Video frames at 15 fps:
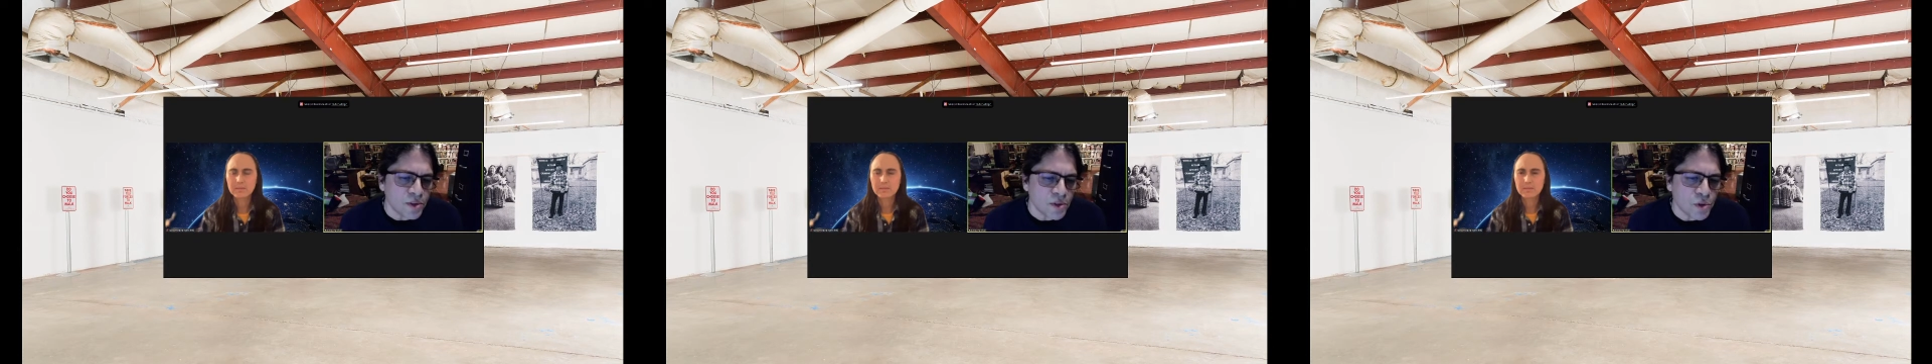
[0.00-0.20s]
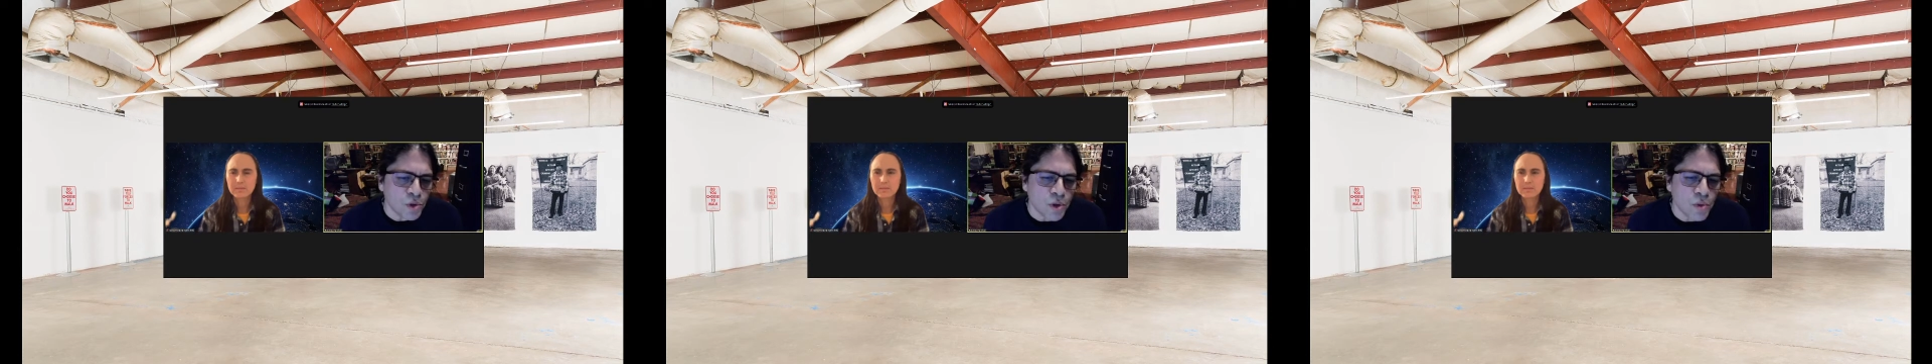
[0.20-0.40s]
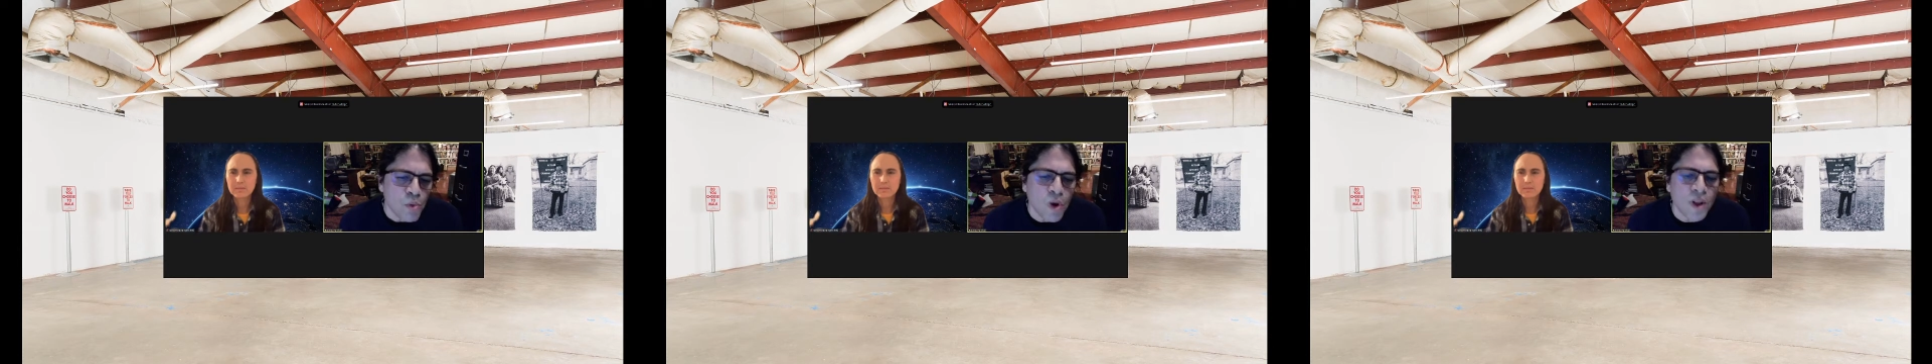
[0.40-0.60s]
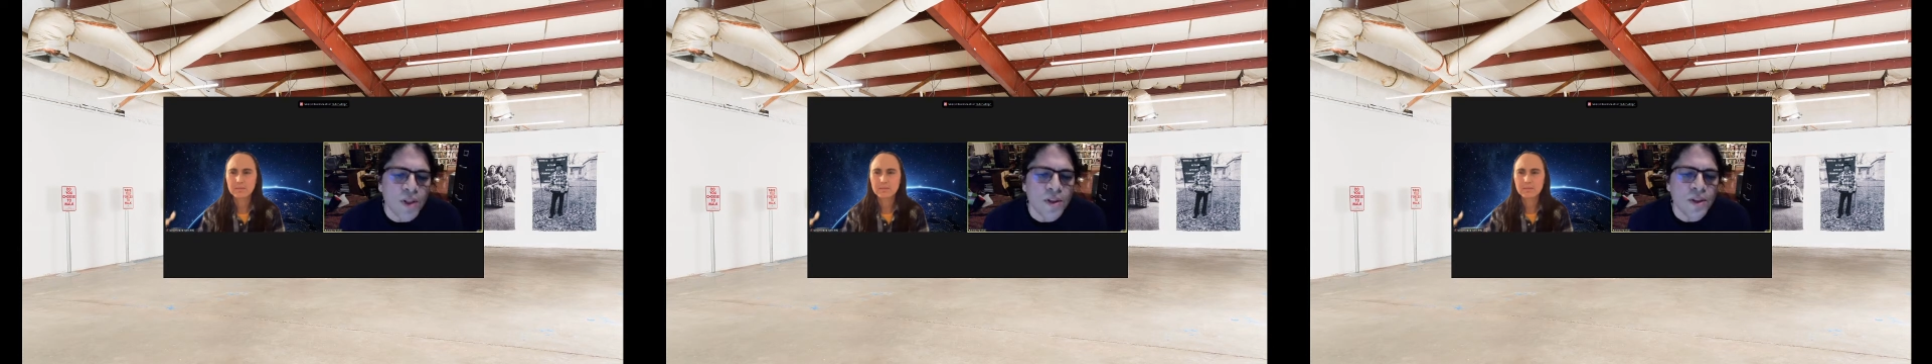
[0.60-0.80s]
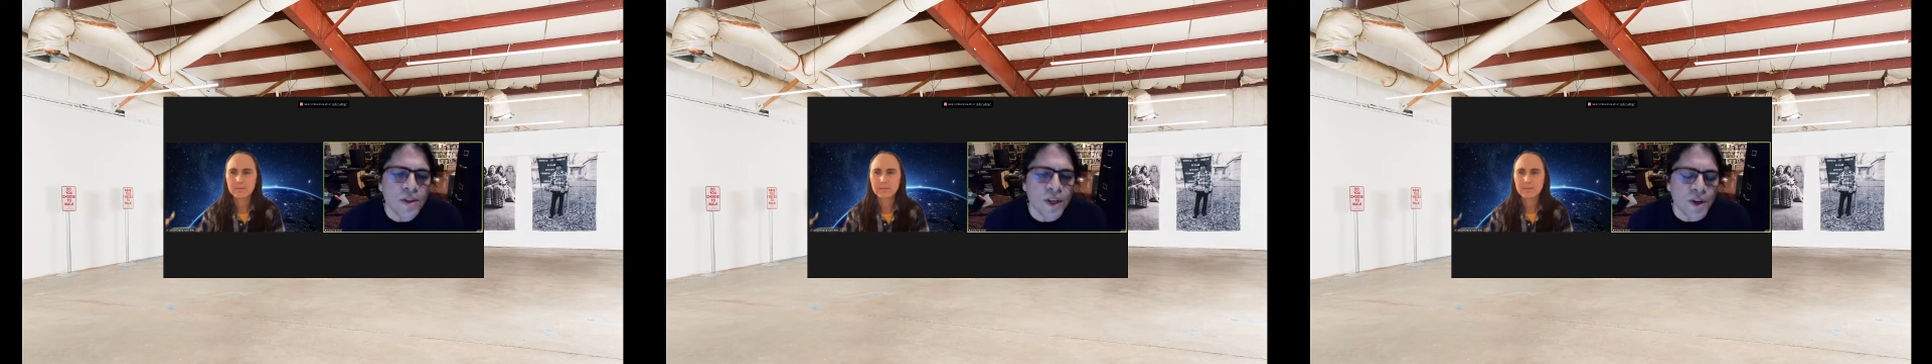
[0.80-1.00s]
toward
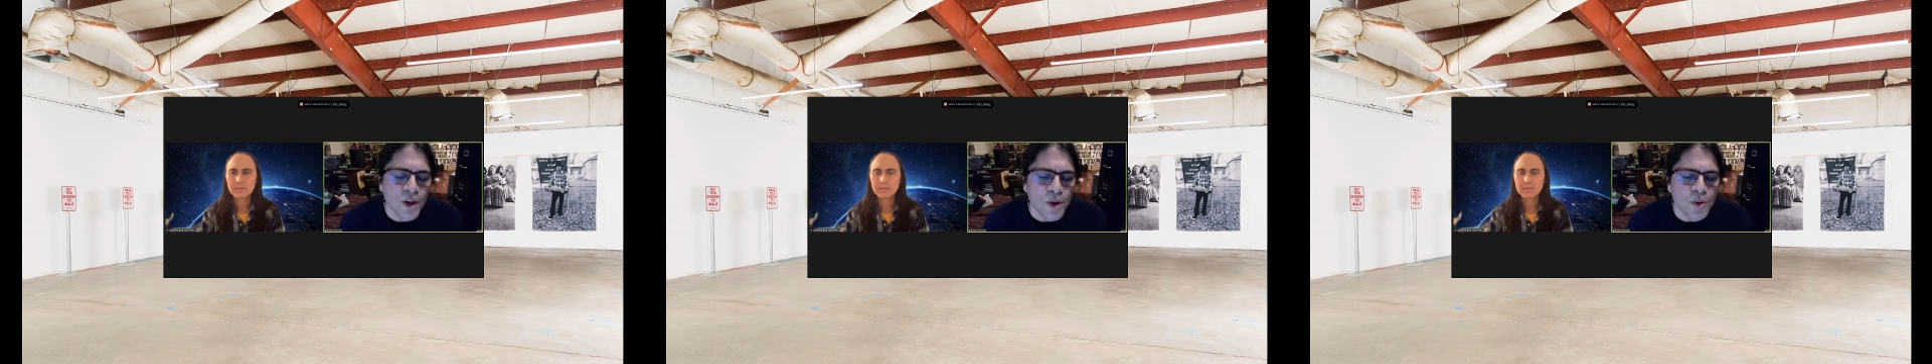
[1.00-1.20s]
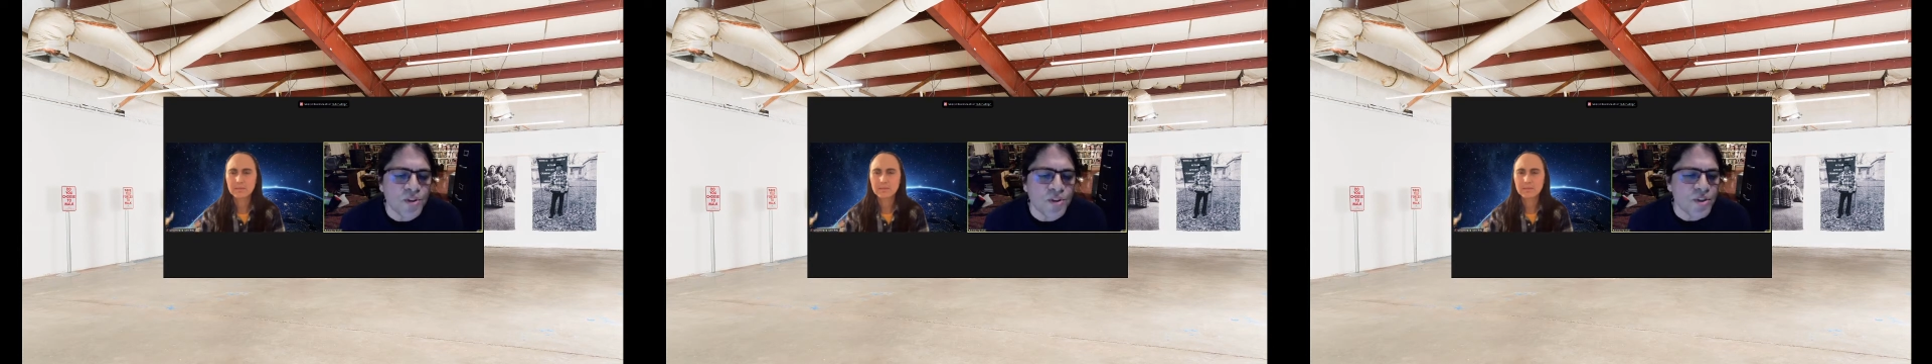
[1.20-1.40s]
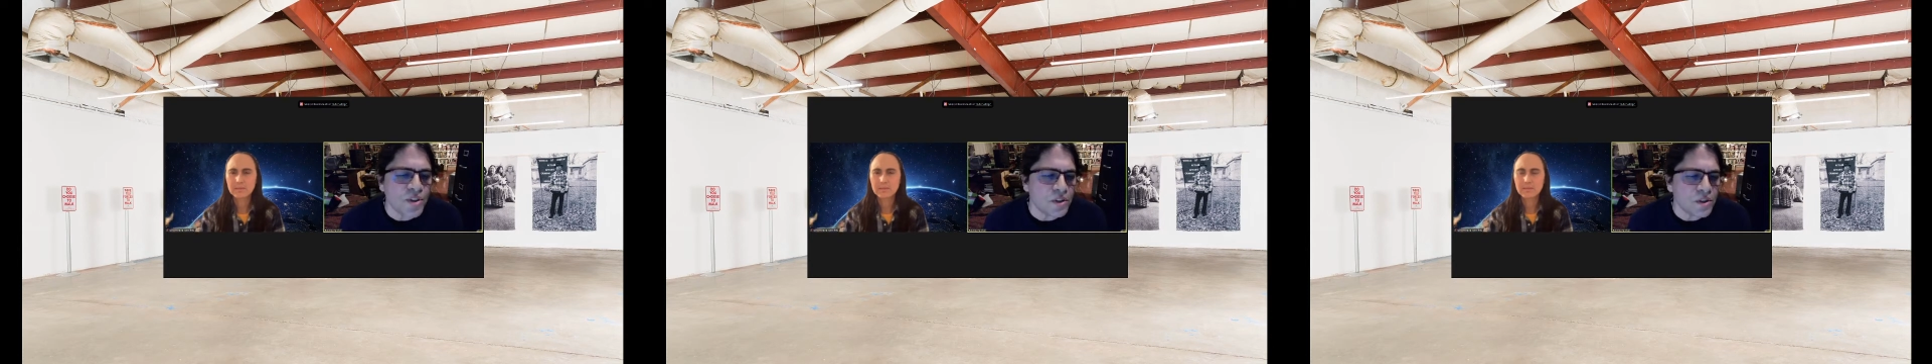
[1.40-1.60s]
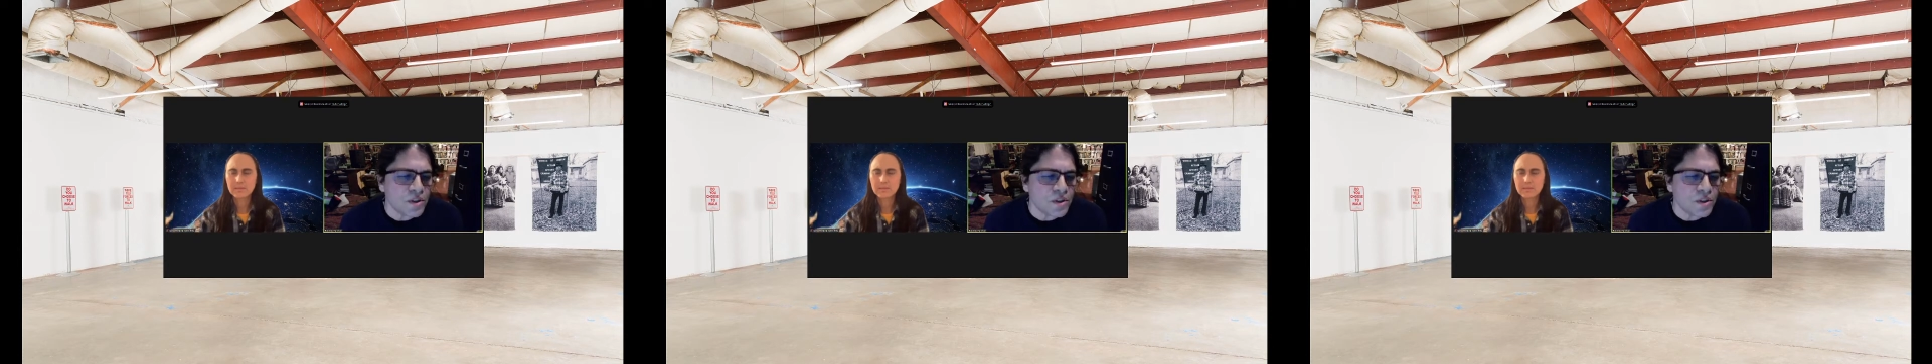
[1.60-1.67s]
one that hosts